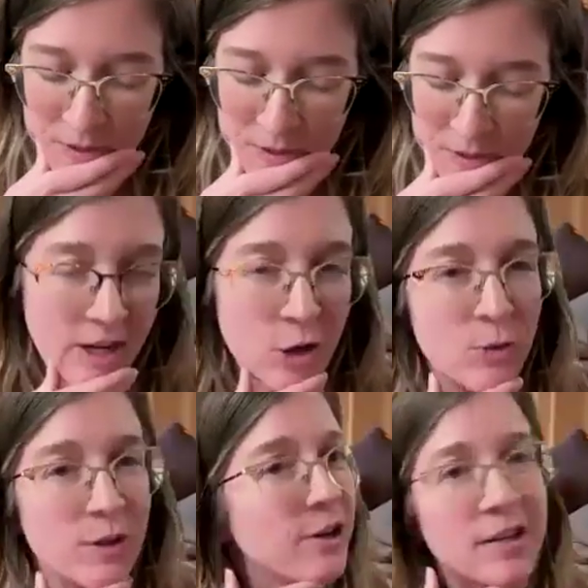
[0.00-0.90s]
just like
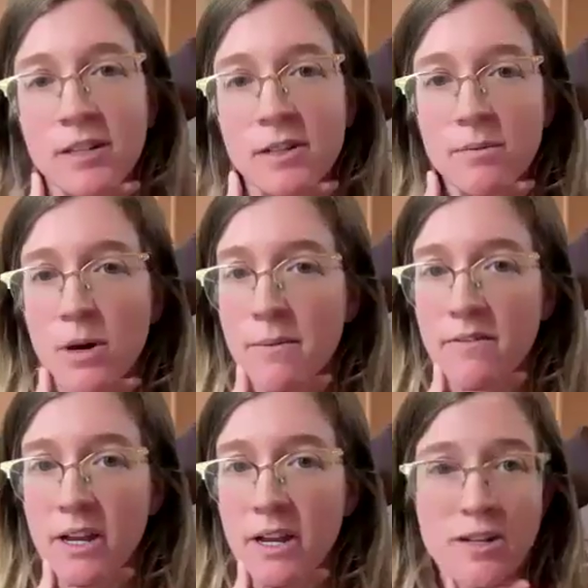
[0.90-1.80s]
with all the other
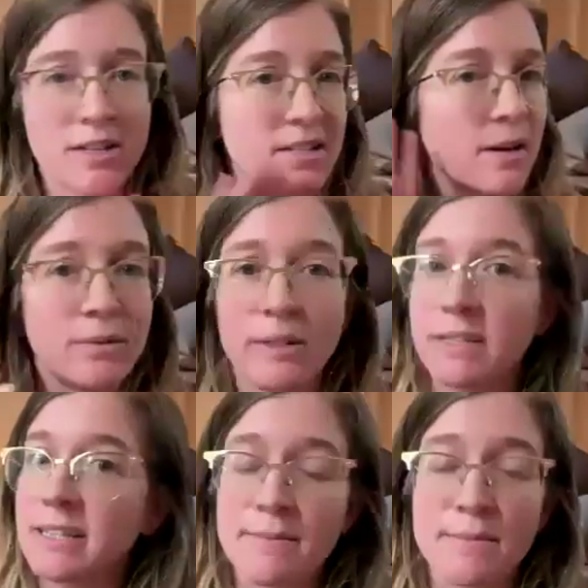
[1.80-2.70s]
Brahma Viharas, it's
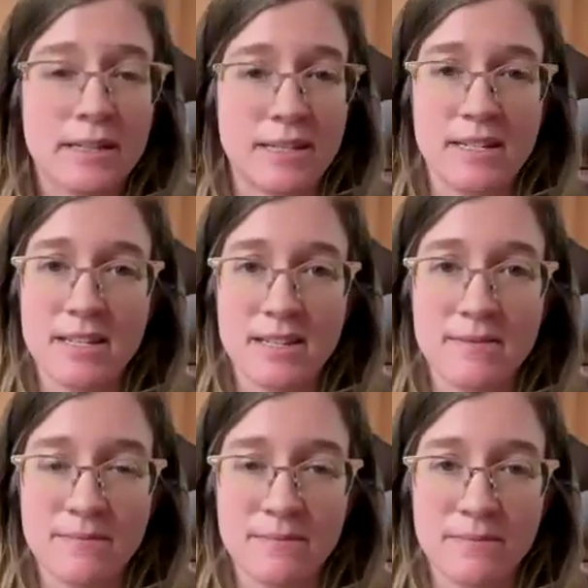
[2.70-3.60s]
completely limitless.